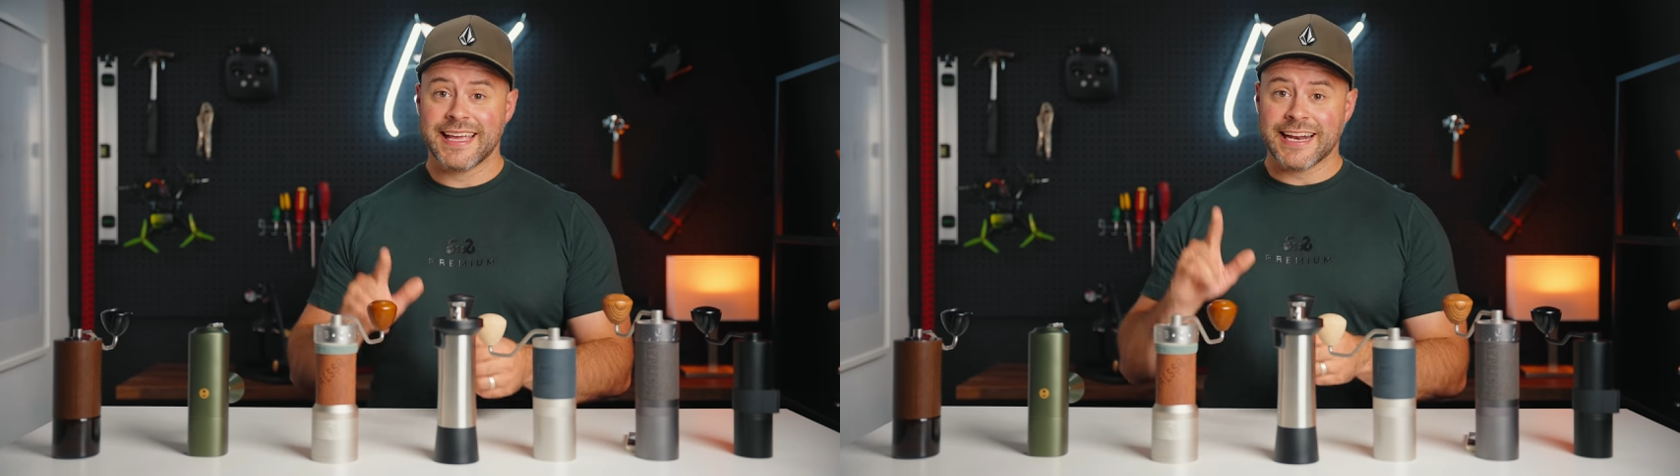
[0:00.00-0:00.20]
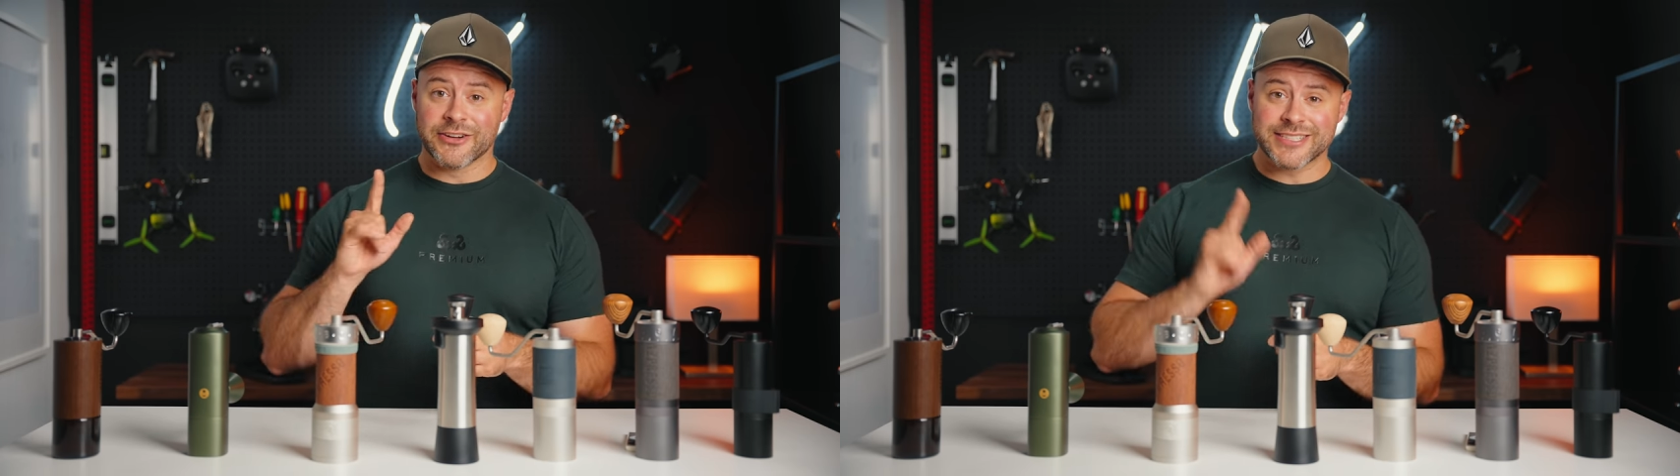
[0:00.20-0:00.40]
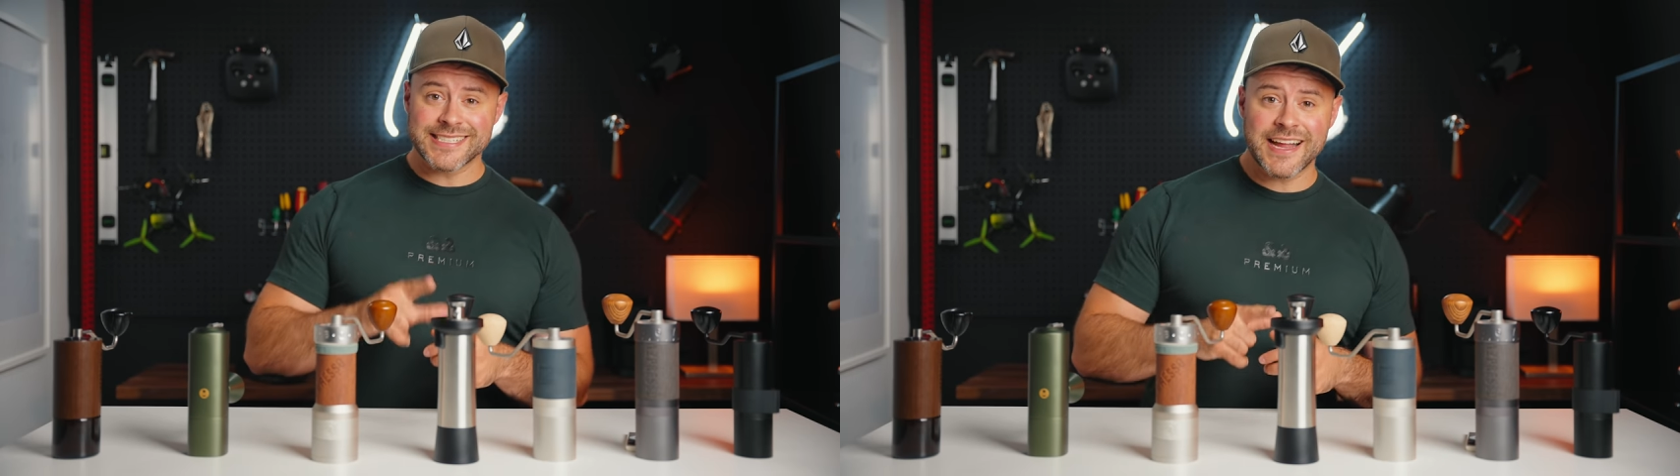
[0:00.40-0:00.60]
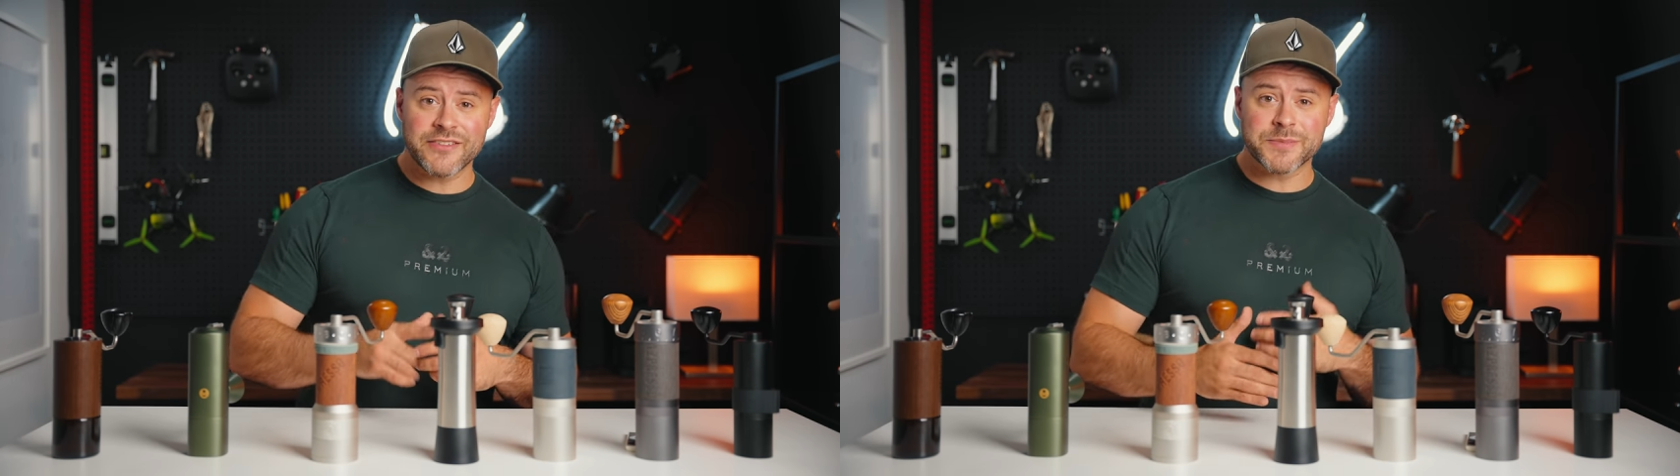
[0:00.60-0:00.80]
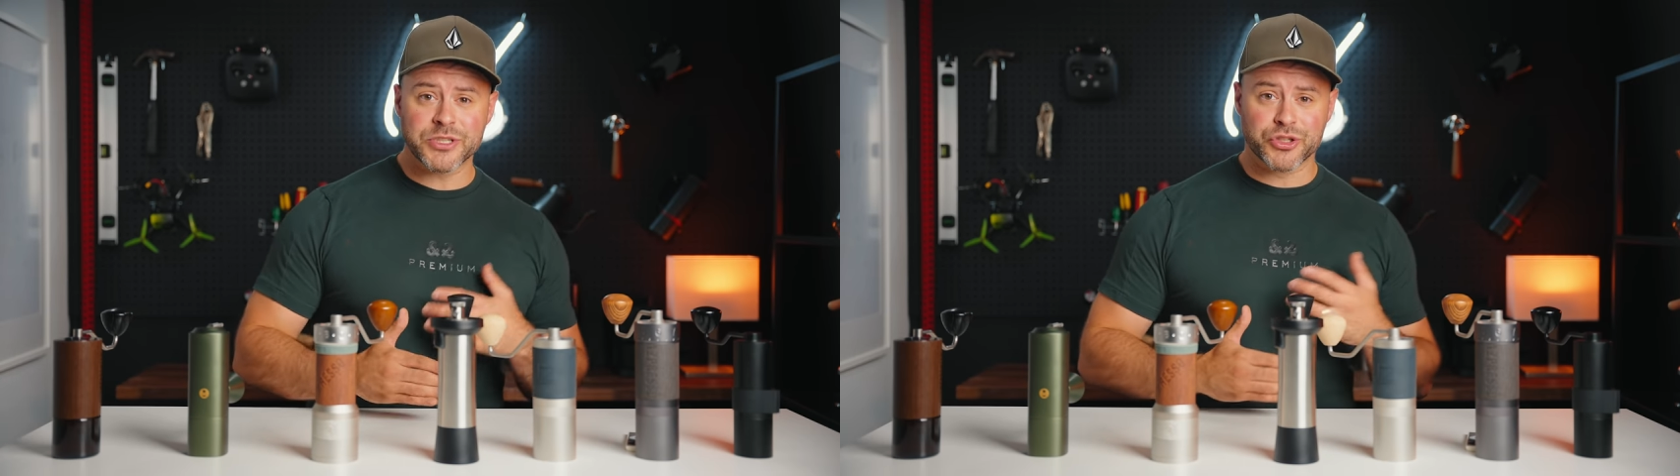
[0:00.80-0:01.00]
Now it doesn't have
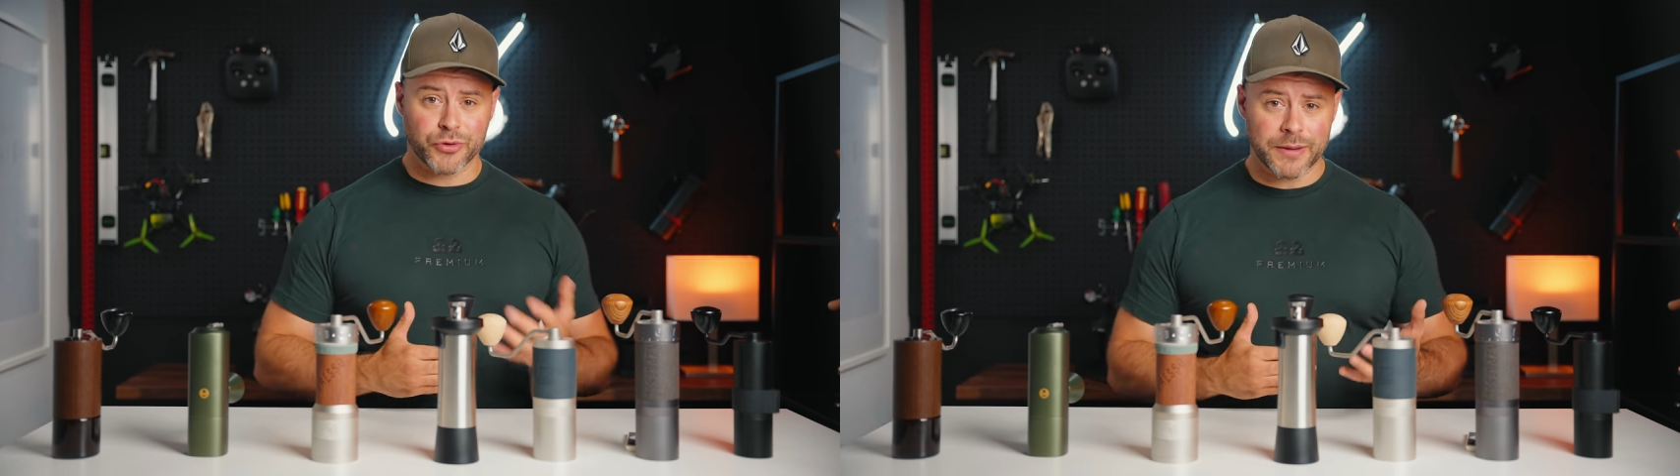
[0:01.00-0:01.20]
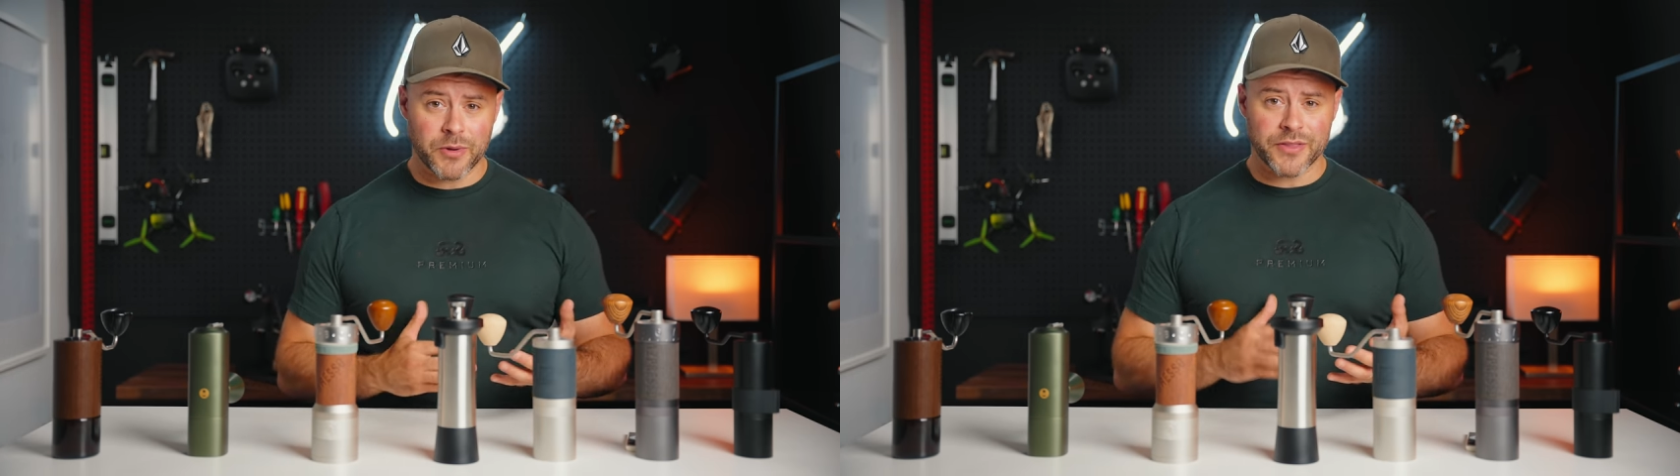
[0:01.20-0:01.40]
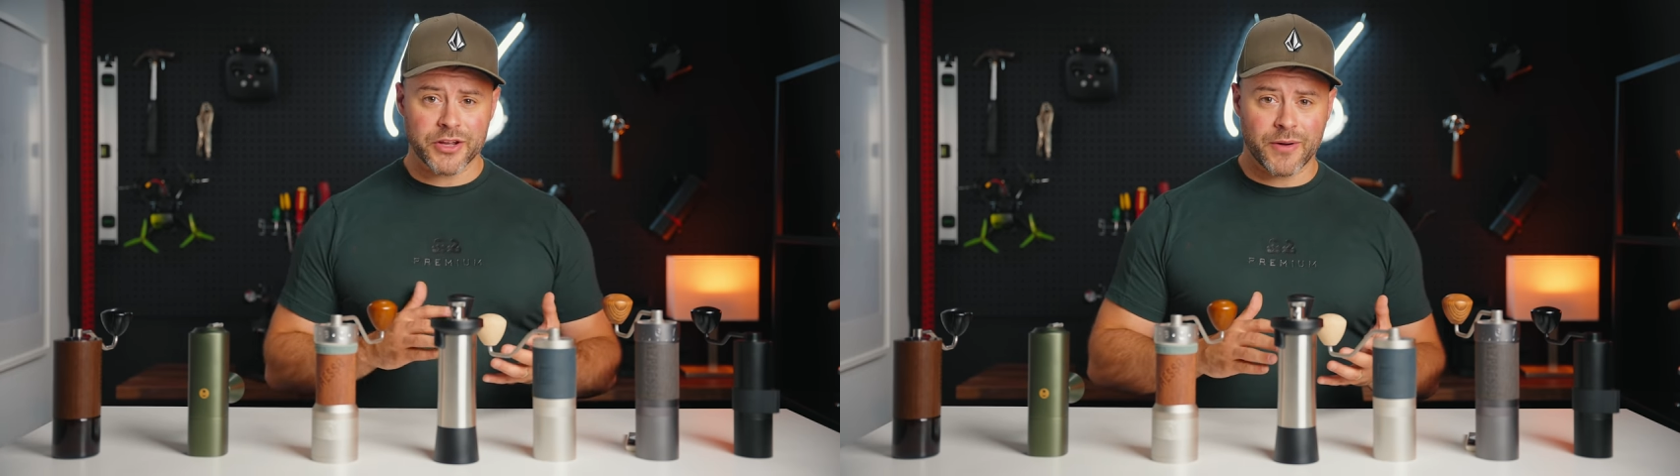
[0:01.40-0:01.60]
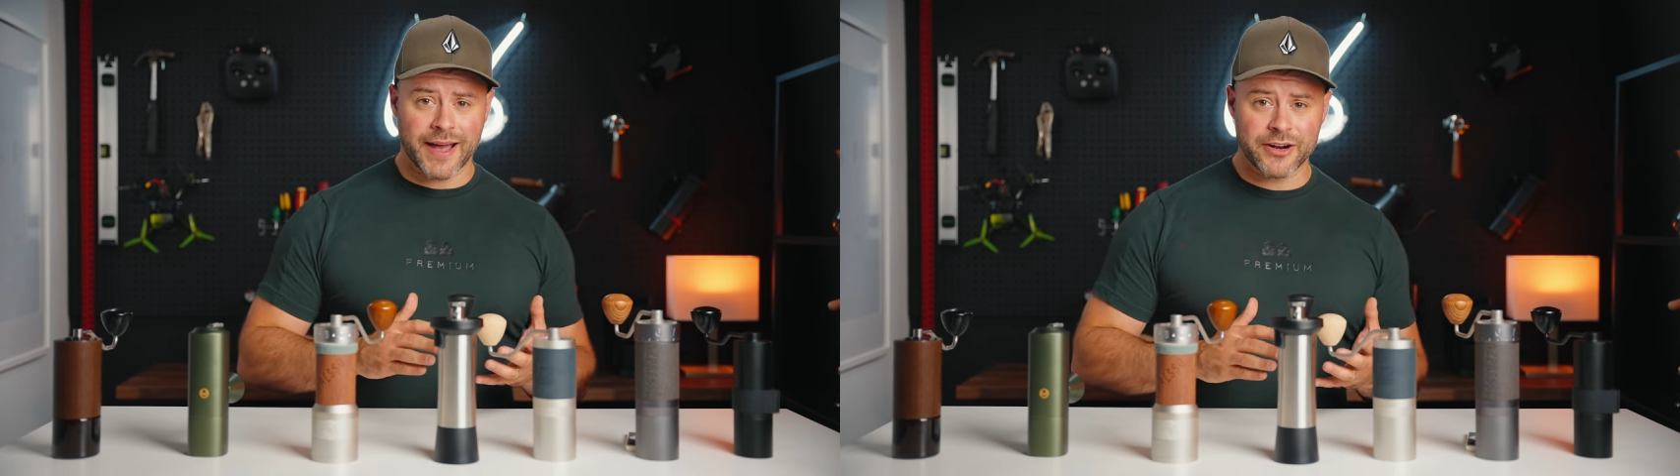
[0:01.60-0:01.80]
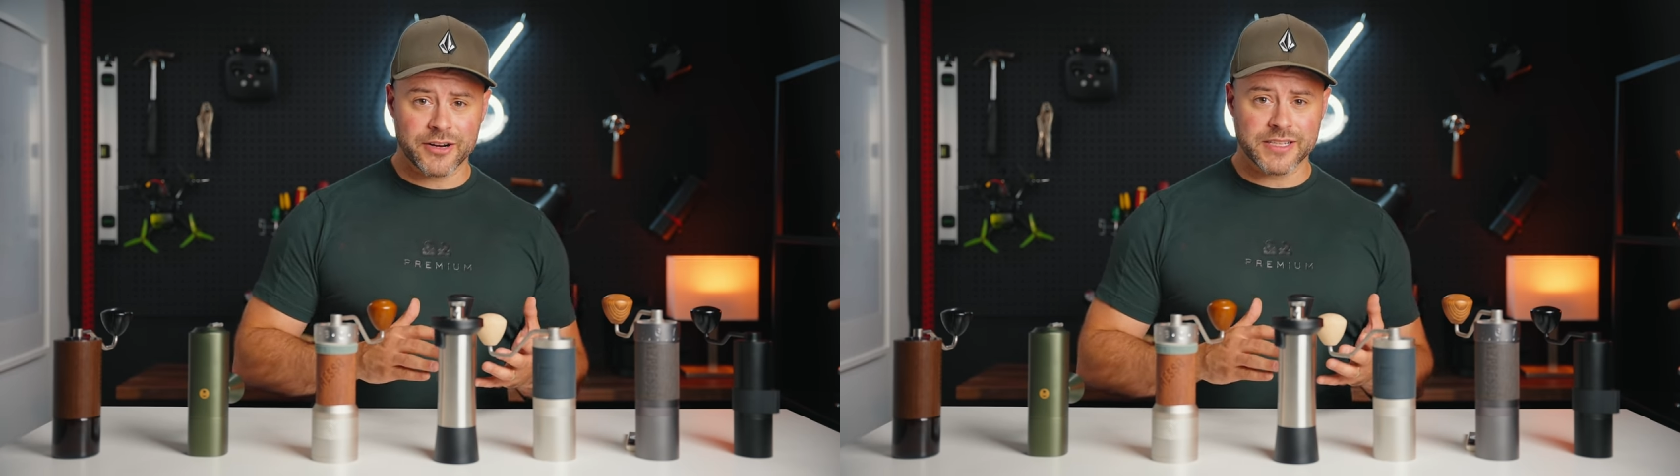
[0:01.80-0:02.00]
as much grip on the grinder,